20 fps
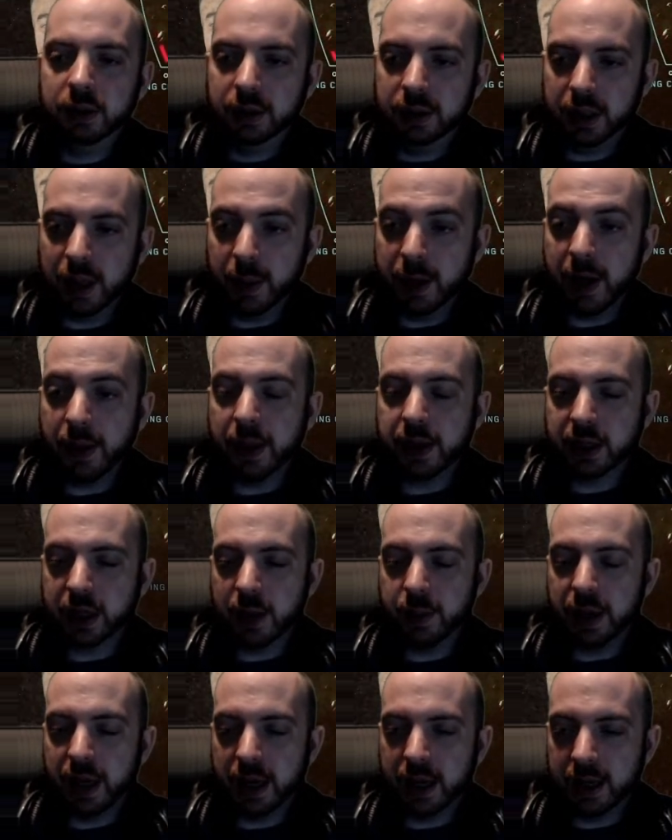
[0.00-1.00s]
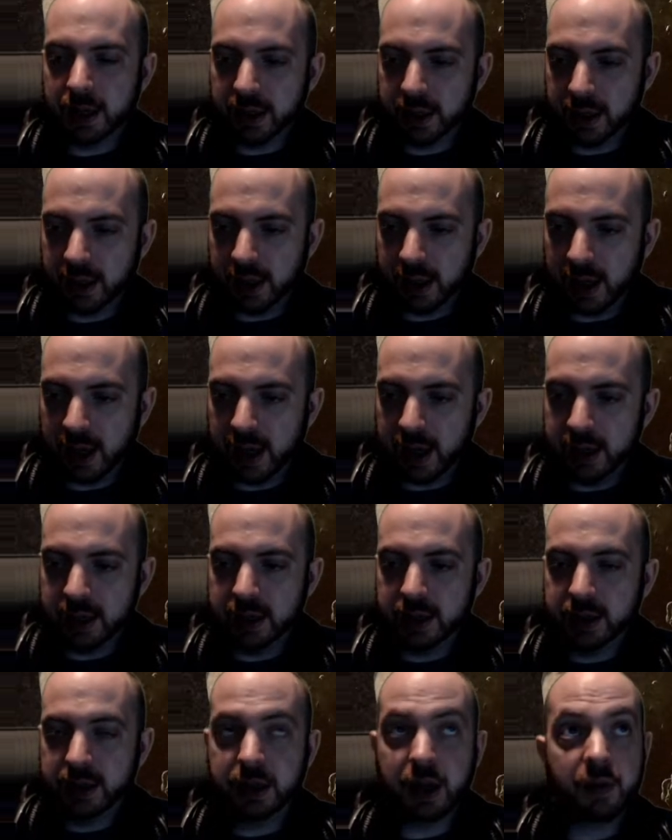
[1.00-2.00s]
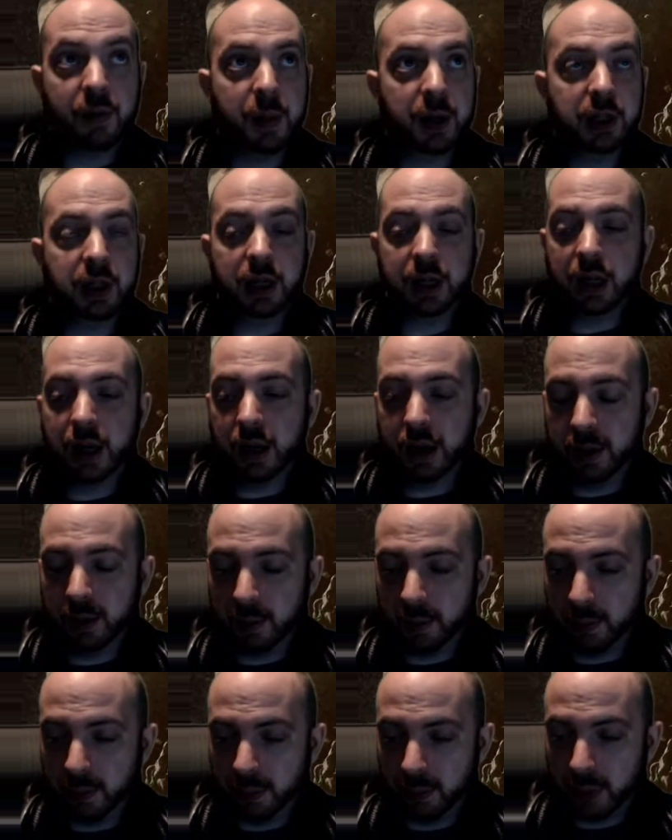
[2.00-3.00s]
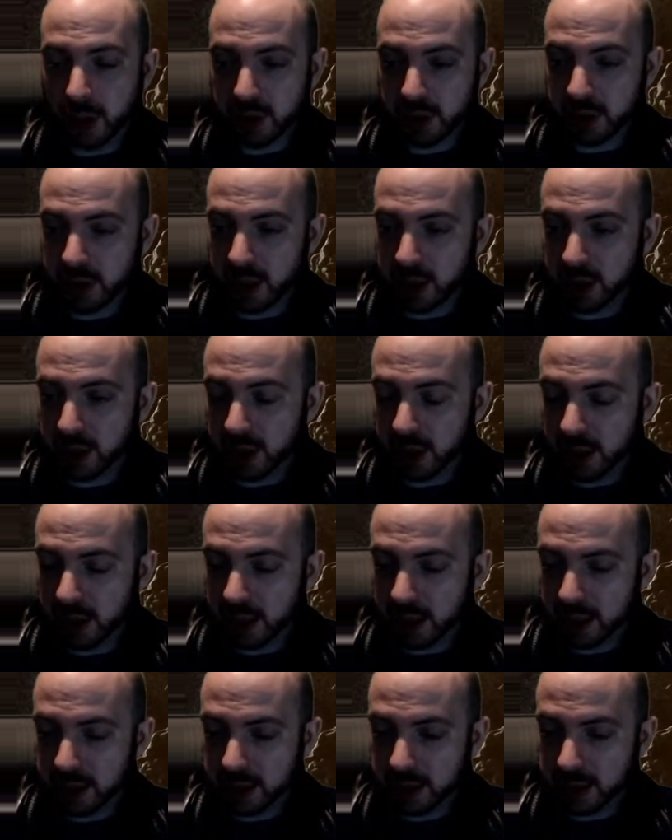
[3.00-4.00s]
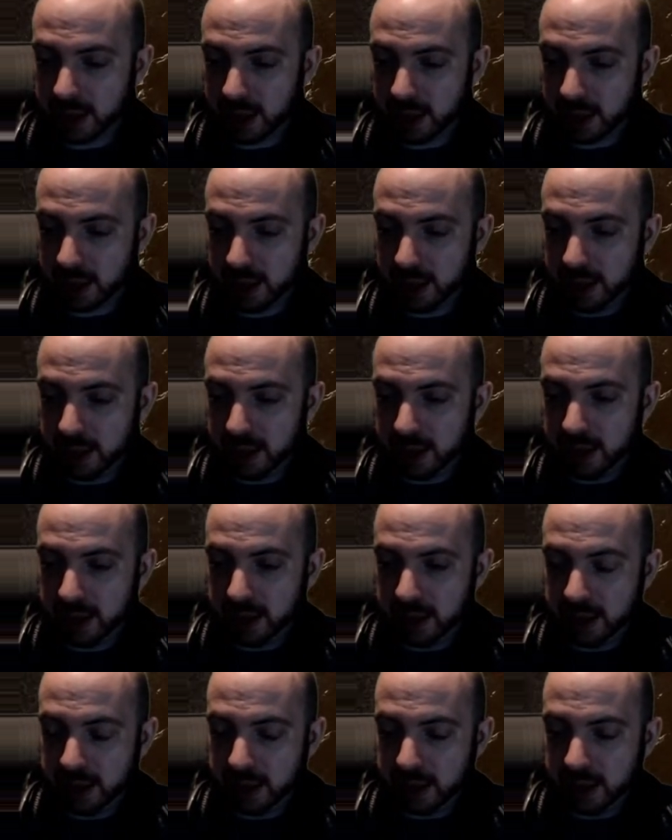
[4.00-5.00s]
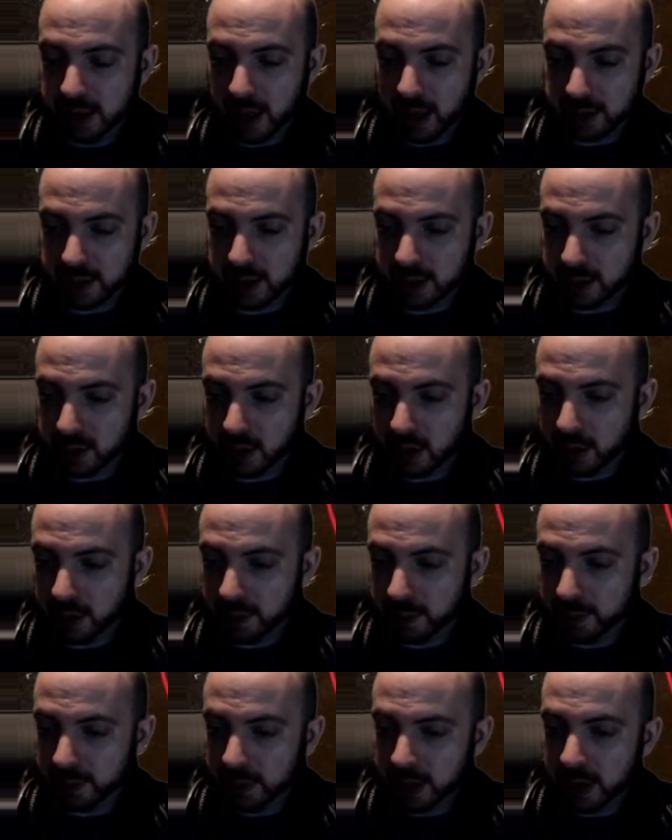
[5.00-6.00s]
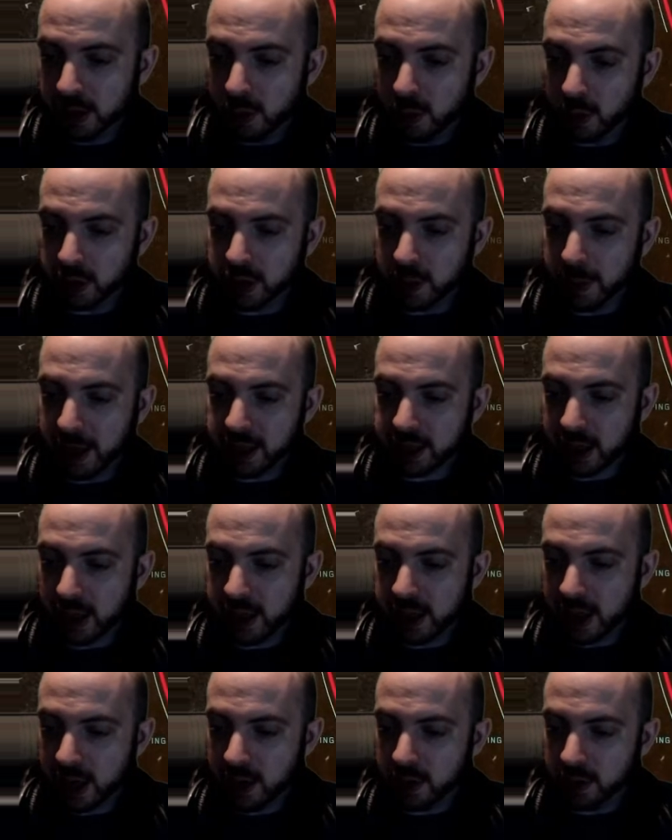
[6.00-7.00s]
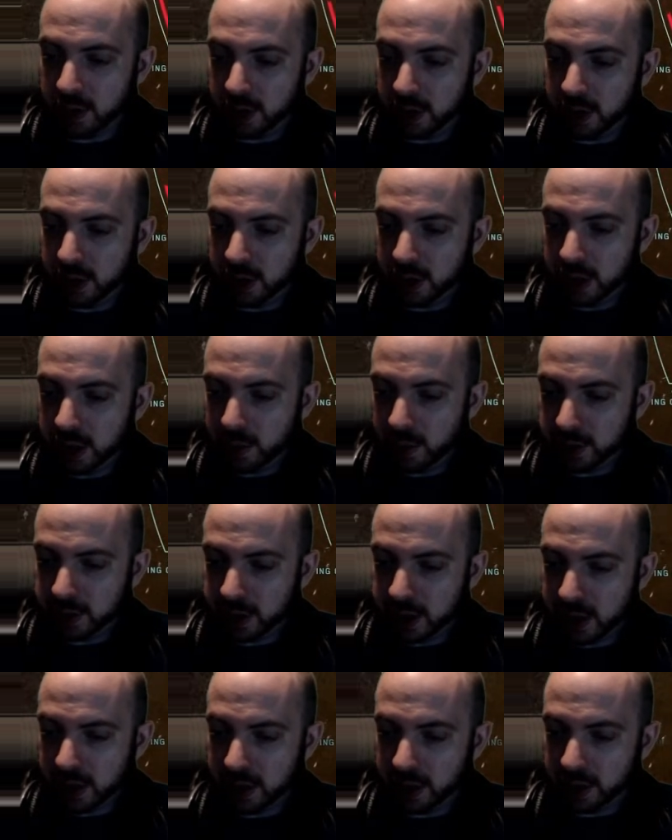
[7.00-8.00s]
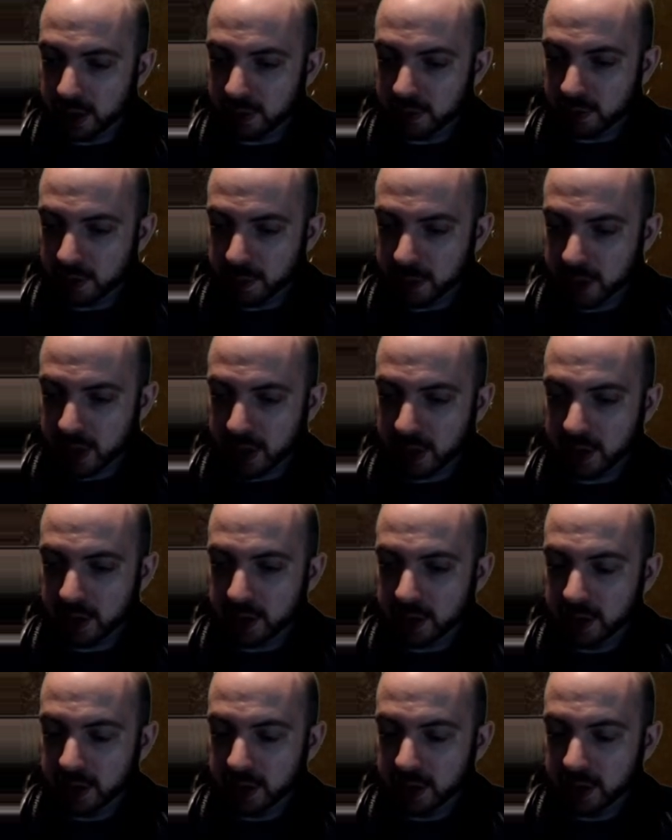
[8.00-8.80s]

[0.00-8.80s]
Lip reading: Yeah, we know there's going to be a server meshing presentation at CitizenCon. What's the biggest unknown you want to know from SIG?